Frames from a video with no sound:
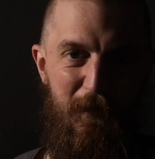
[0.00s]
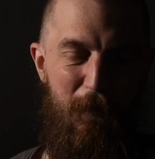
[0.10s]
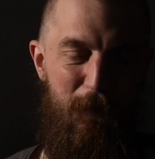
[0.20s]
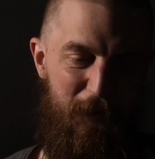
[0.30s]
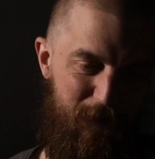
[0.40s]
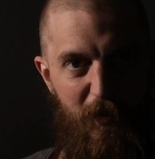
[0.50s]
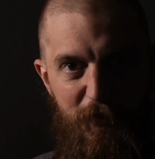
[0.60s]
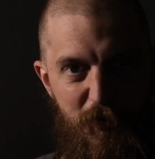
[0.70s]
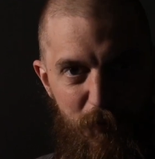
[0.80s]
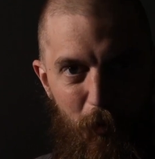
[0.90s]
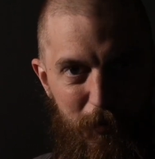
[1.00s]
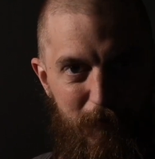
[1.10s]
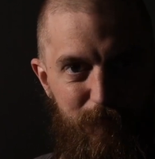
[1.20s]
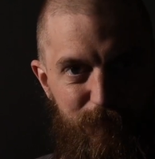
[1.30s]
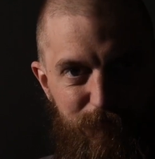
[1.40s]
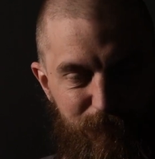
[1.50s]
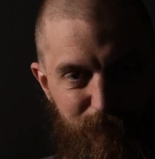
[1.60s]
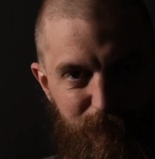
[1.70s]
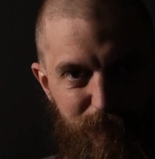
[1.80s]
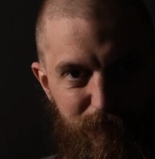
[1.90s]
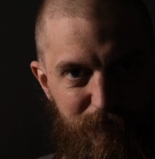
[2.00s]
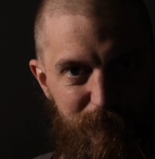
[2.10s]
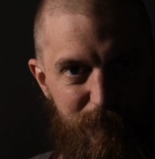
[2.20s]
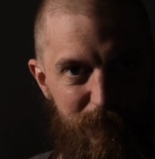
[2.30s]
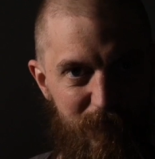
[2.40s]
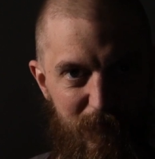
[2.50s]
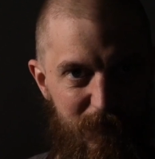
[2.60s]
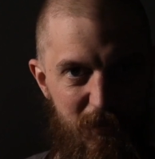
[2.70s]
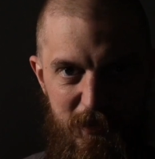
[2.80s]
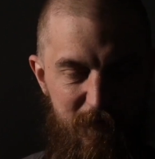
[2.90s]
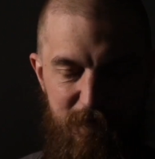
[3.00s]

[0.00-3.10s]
But this morning, just